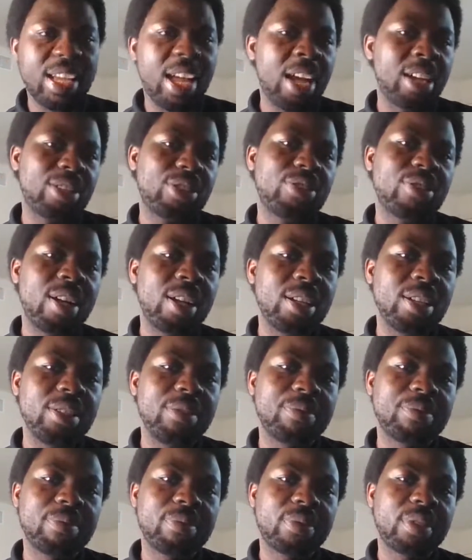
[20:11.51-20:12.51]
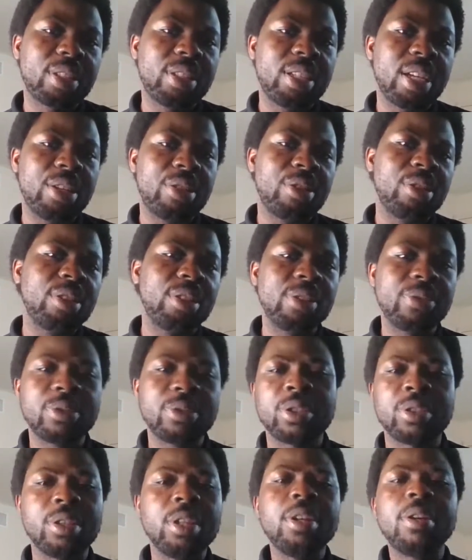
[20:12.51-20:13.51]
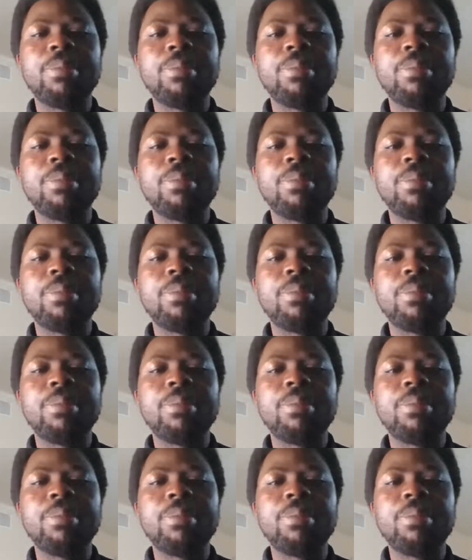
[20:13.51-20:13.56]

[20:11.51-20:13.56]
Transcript: Actually, they are not really difficult.